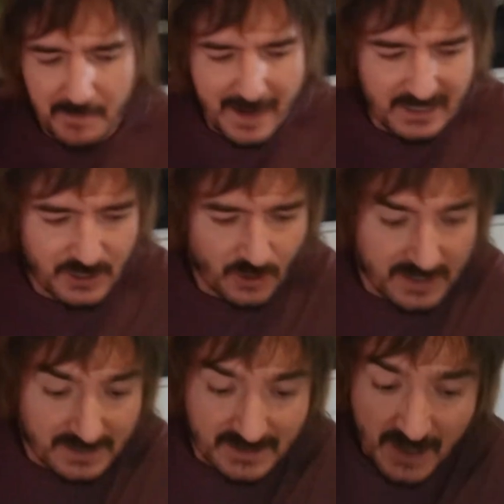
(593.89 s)
best
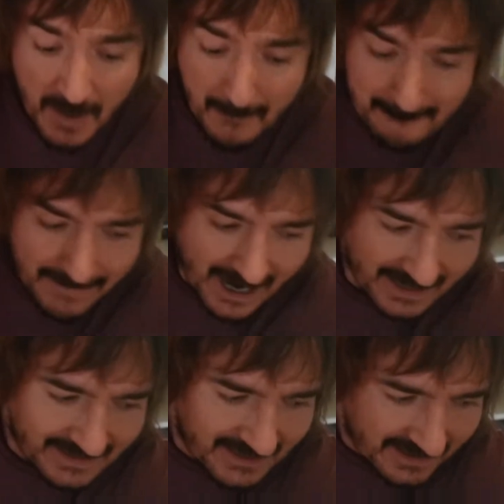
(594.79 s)
choices.
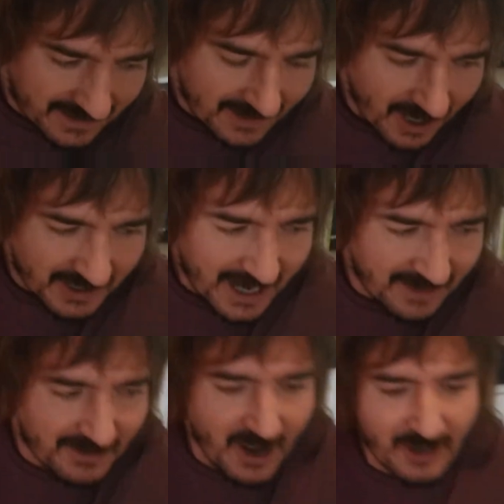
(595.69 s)
But on kind
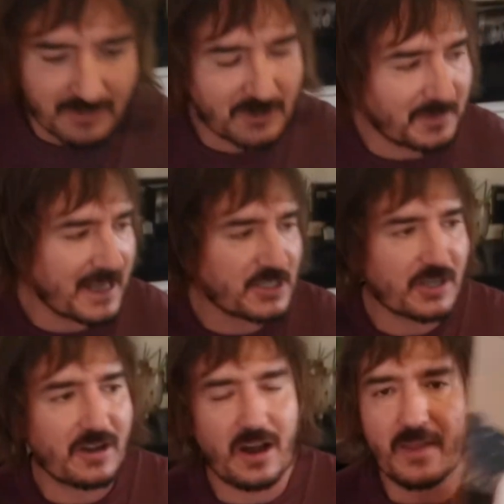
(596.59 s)
of an honorable mention
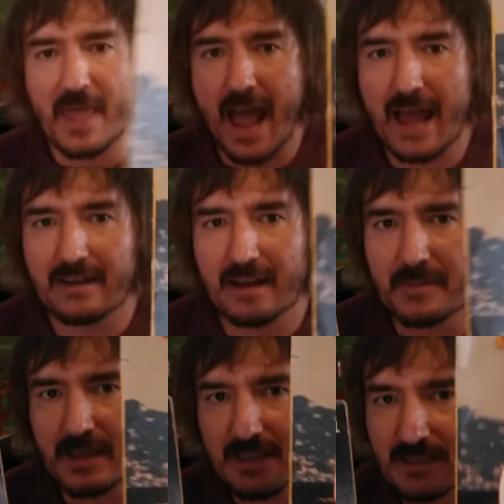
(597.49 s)
on that. I
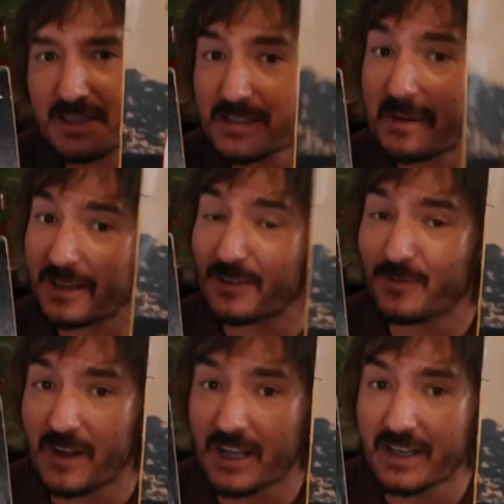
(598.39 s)
mean, this record's
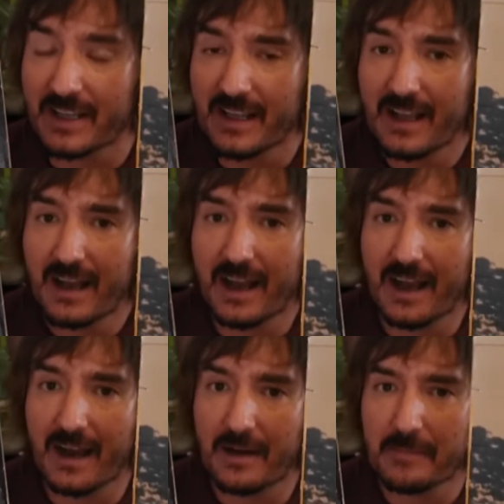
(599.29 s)
fun.
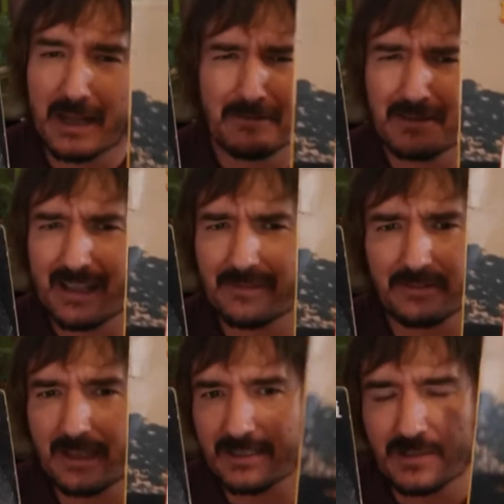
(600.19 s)
And if you can get it
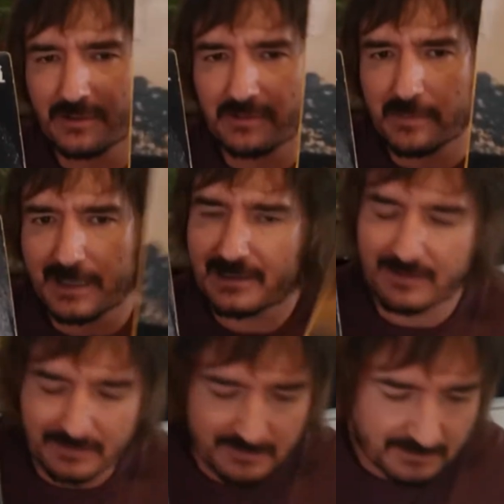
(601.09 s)
for like $2 or
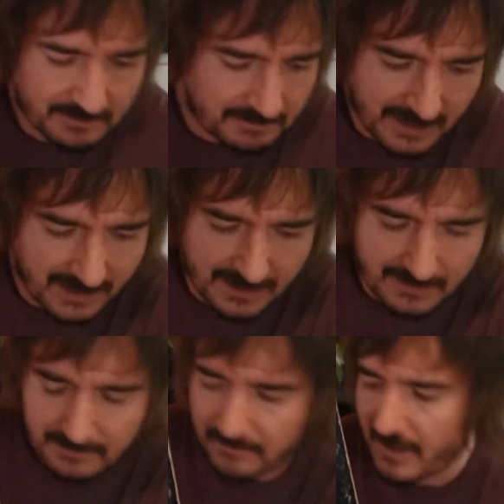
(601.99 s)
$3, pick it
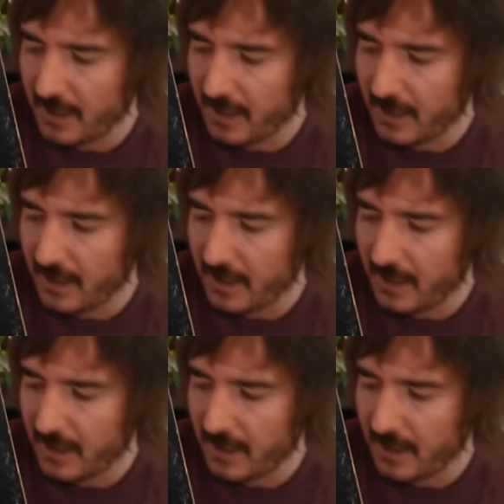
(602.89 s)
up.